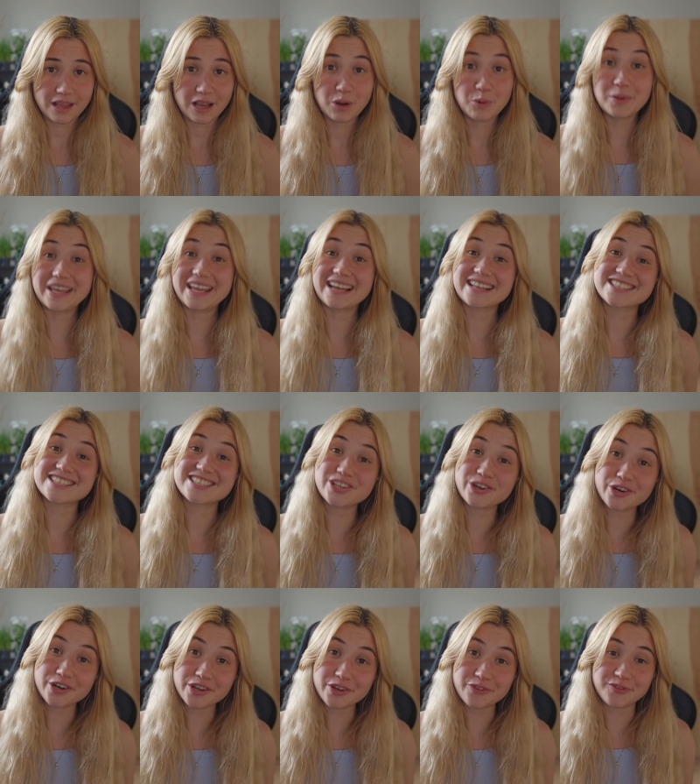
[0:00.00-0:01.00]
we can
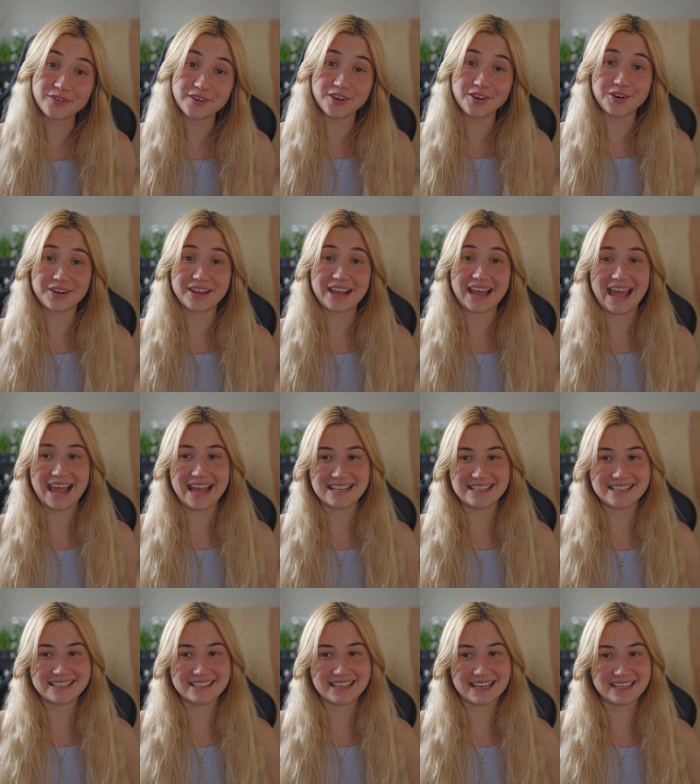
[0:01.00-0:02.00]
sort of look at
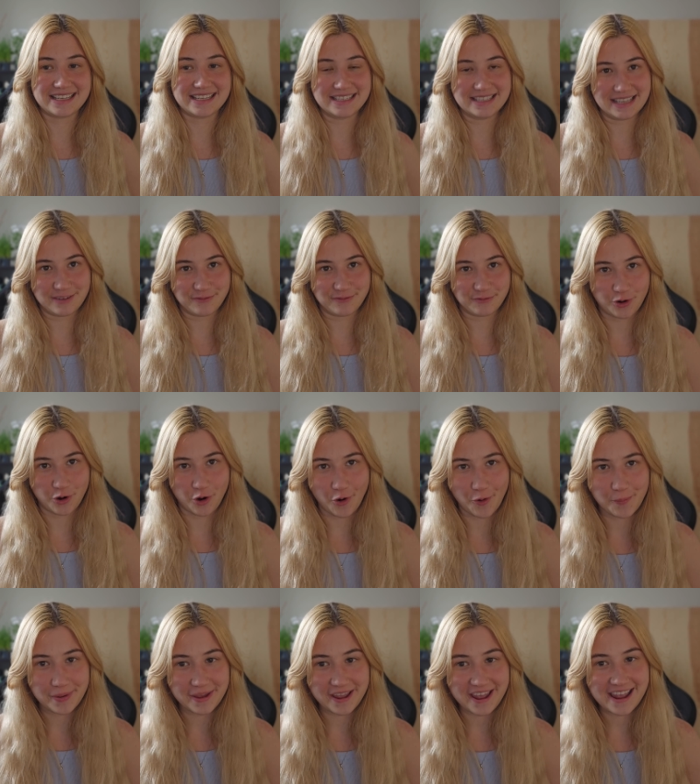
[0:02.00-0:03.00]
studies done for
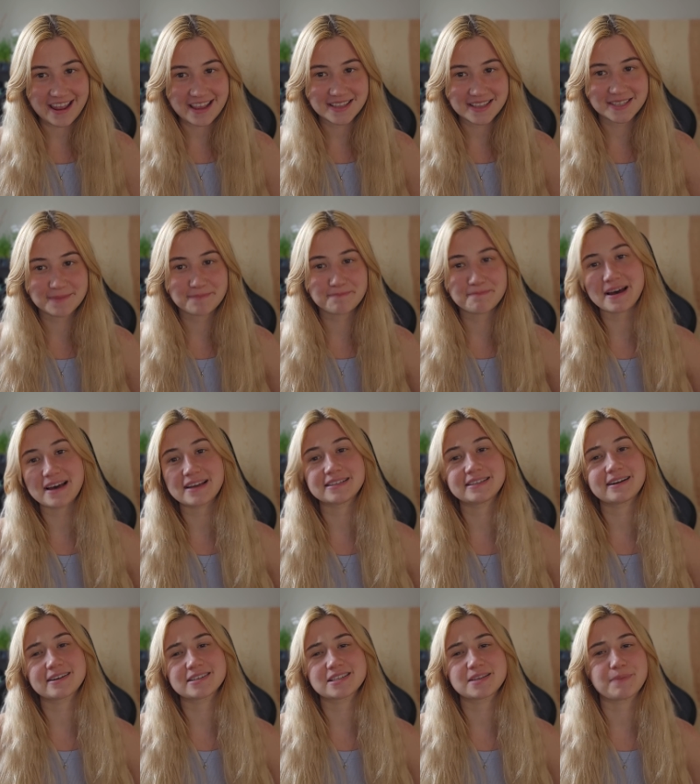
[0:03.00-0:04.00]
opiates, but
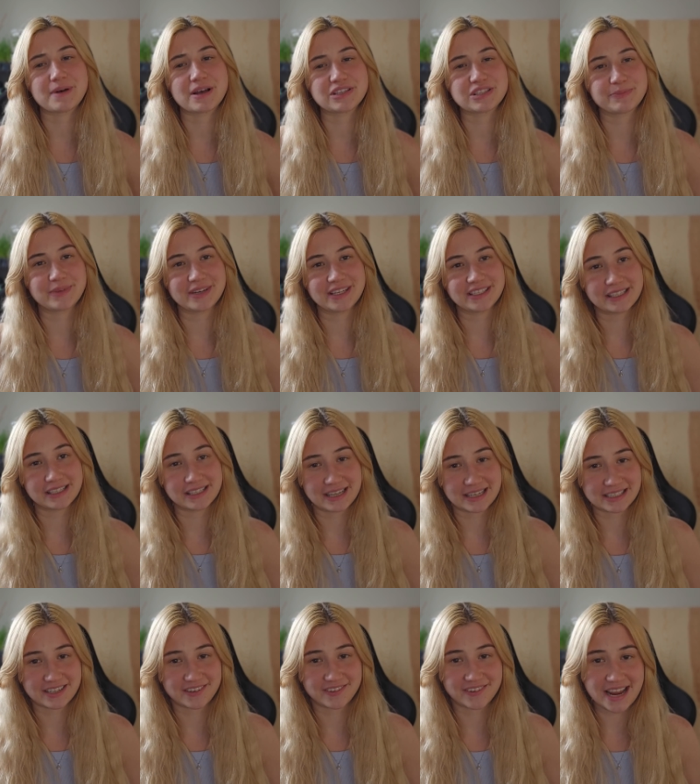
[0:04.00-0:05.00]
there's a possibility
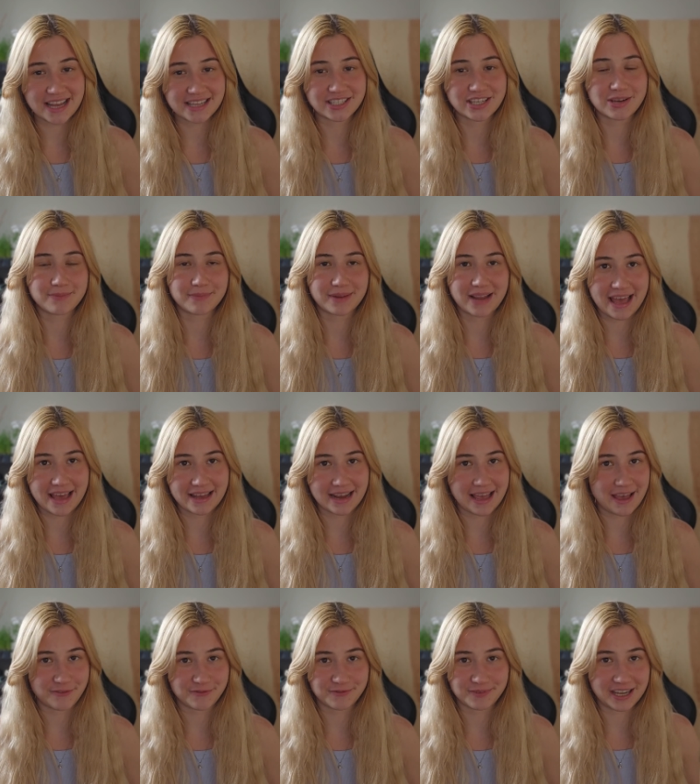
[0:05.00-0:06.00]
that Kratom can
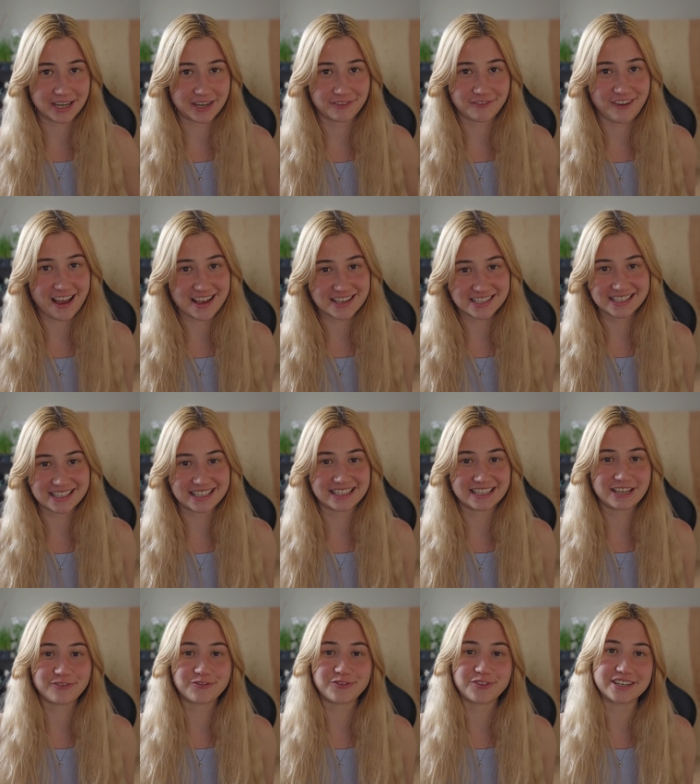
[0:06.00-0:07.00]
have vastly
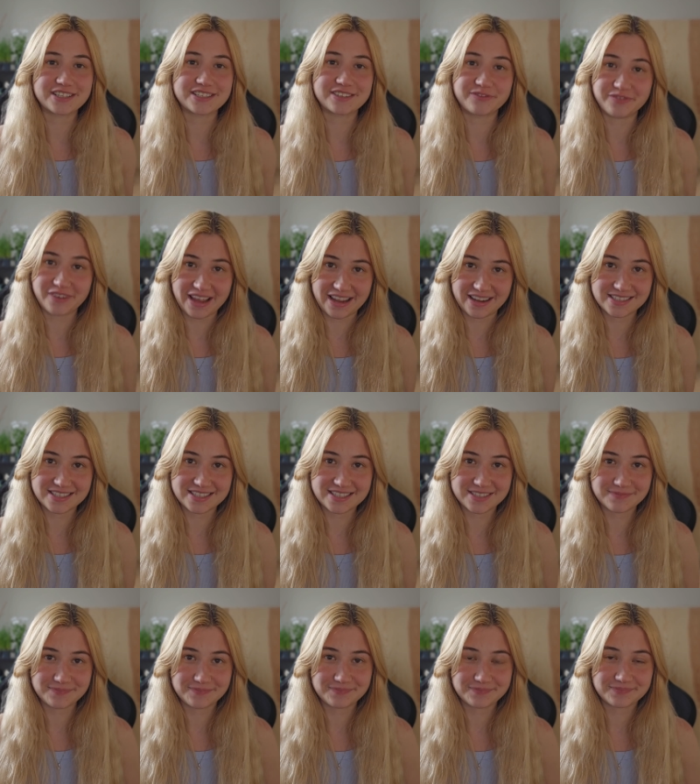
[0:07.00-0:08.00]
different
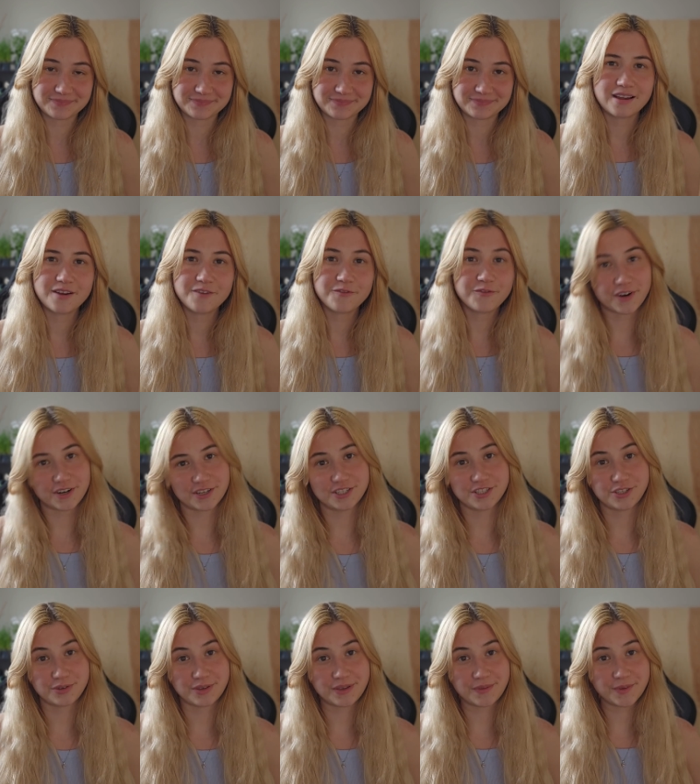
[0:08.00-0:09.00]
effects.
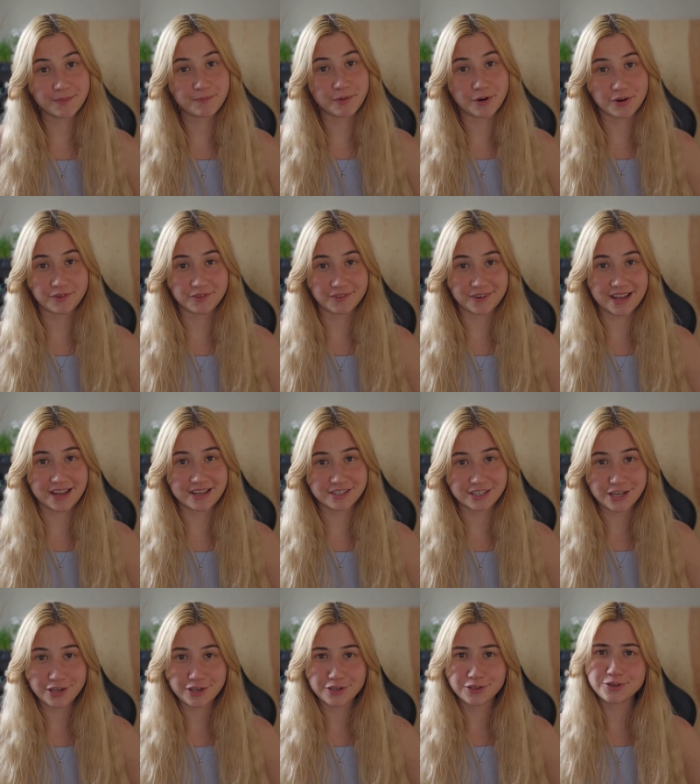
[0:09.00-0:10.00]
First, to even
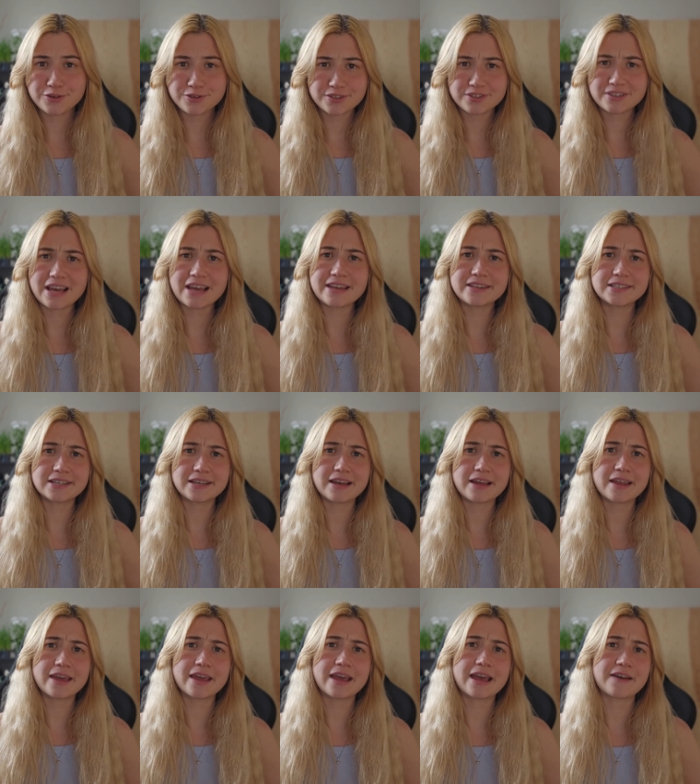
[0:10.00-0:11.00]
procreate, you should
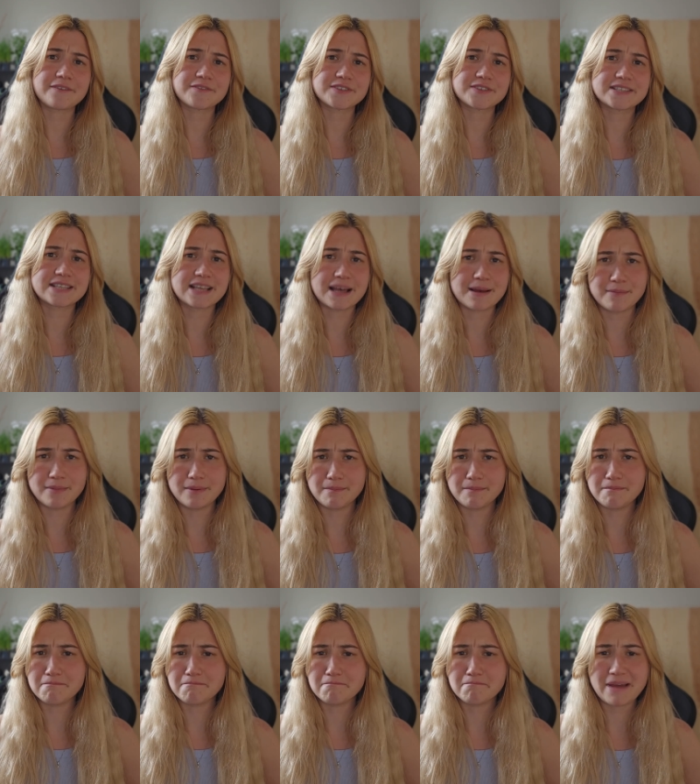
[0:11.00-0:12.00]
ideally have some
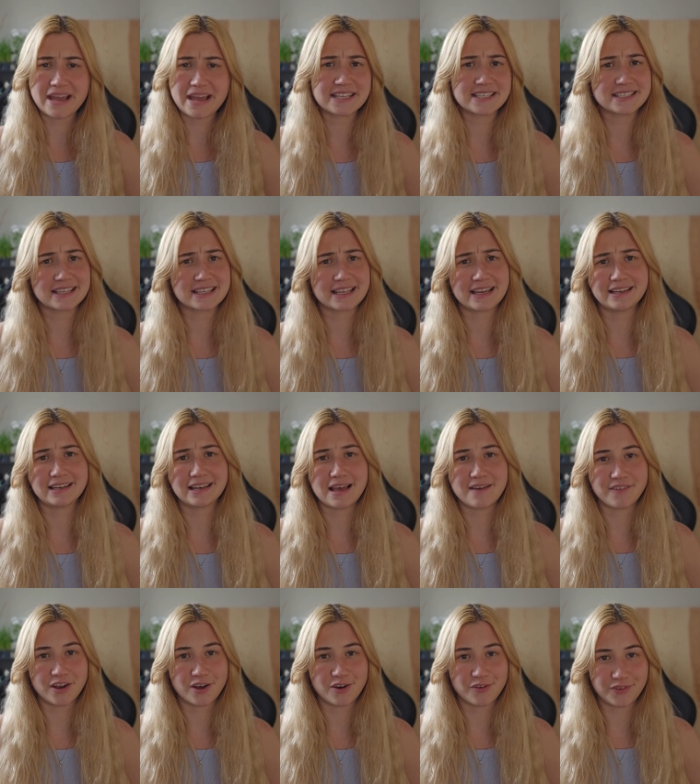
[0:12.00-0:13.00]
baseline
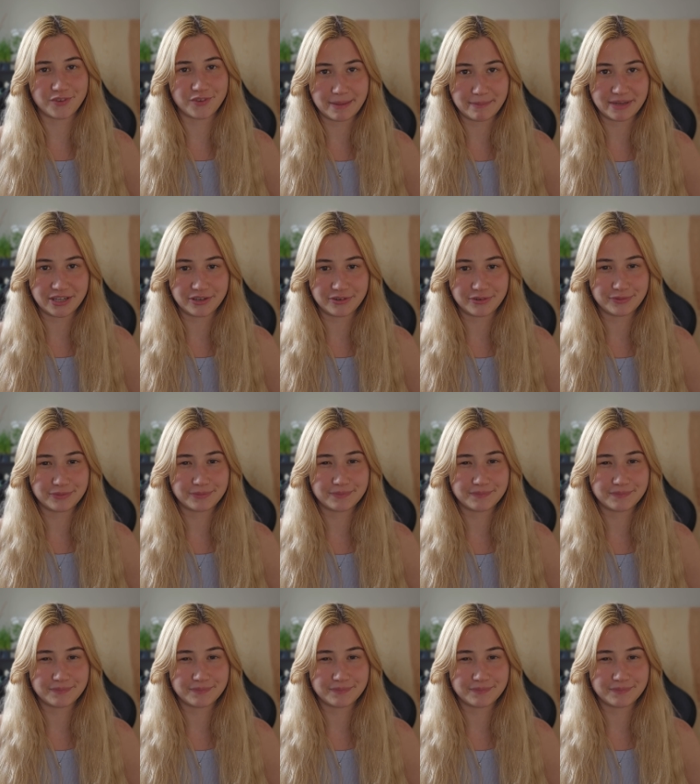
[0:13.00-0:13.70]
level of libido.